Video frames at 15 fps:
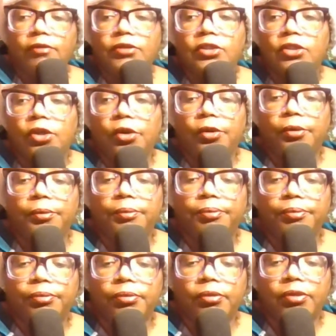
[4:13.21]
So
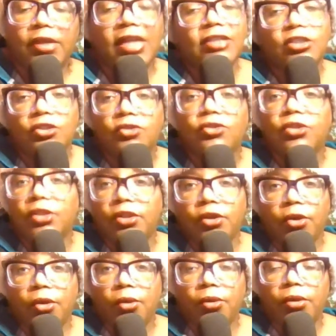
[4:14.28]
that's usually the
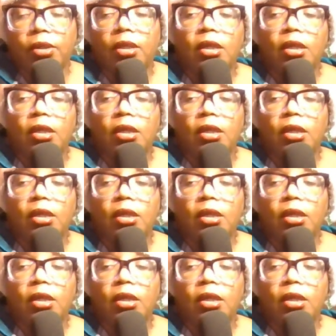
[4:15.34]
goal.